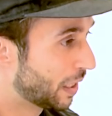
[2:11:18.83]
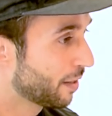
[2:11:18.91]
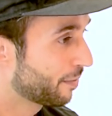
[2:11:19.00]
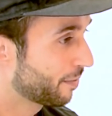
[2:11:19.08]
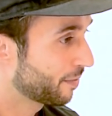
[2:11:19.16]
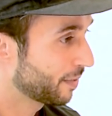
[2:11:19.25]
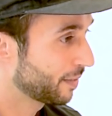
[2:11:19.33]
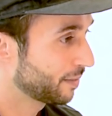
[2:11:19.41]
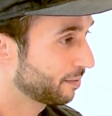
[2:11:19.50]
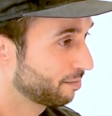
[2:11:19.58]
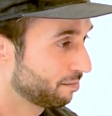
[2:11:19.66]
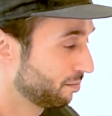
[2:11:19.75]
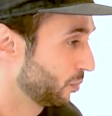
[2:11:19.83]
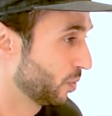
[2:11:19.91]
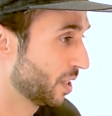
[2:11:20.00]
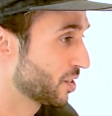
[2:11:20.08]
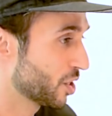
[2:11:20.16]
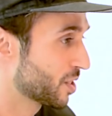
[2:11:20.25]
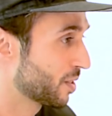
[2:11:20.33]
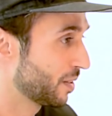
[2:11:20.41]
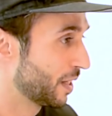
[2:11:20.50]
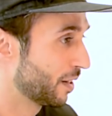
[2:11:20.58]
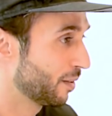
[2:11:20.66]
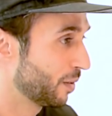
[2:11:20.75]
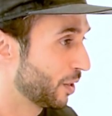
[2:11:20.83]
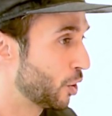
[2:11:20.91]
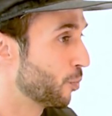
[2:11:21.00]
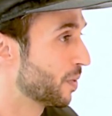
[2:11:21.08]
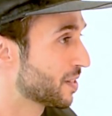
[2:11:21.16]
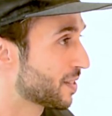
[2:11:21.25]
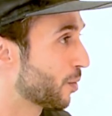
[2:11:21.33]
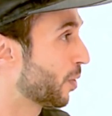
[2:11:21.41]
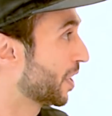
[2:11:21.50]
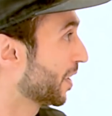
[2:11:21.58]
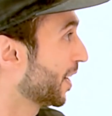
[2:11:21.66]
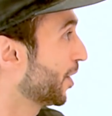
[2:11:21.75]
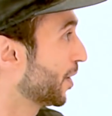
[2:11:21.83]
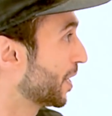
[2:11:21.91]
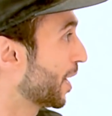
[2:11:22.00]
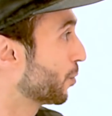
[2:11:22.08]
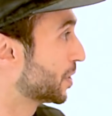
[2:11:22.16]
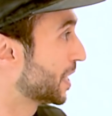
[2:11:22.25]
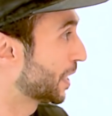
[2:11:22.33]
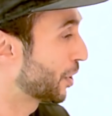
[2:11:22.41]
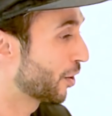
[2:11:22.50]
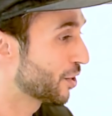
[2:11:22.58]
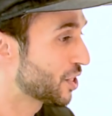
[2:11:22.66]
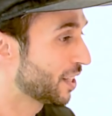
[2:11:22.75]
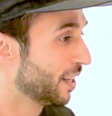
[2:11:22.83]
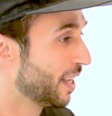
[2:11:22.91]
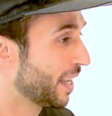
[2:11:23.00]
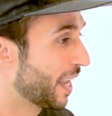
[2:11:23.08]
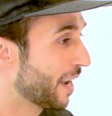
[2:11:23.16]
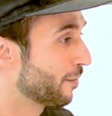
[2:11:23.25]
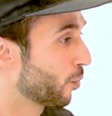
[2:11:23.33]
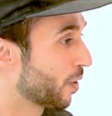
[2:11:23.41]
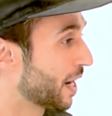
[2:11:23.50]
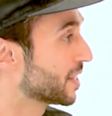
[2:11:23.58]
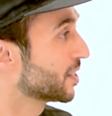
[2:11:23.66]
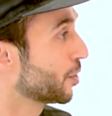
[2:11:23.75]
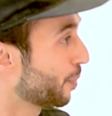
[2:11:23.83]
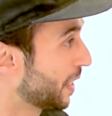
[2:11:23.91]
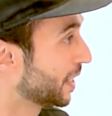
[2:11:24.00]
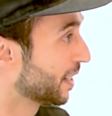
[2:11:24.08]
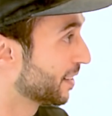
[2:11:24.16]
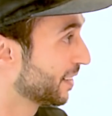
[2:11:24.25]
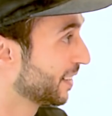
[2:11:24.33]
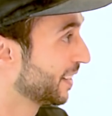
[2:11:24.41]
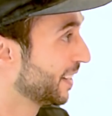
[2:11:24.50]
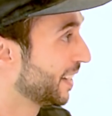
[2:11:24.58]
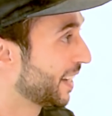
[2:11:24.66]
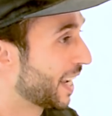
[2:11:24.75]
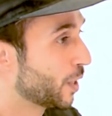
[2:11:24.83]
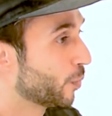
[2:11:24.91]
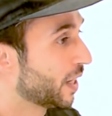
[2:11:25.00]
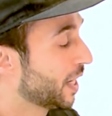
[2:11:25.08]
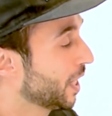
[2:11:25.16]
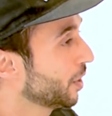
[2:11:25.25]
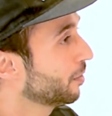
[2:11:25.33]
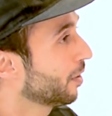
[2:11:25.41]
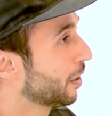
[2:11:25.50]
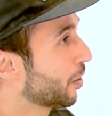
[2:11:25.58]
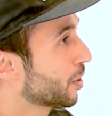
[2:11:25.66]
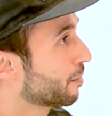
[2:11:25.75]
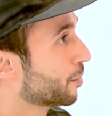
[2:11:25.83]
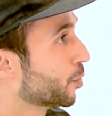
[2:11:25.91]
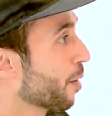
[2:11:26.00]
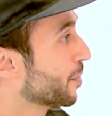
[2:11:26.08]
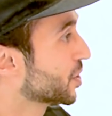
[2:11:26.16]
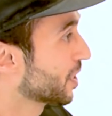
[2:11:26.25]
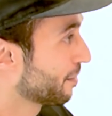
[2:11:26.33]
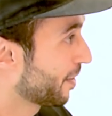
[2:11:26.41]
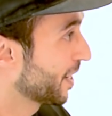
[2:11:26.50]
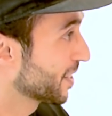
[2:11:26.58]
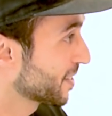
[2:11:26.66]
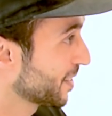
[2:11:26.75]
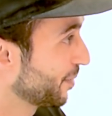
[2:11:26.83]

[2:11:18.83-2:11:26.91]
live just, you know, humans the way they are, and now with technology, everyone has an opinion. And we hear a lot of rubbish advice.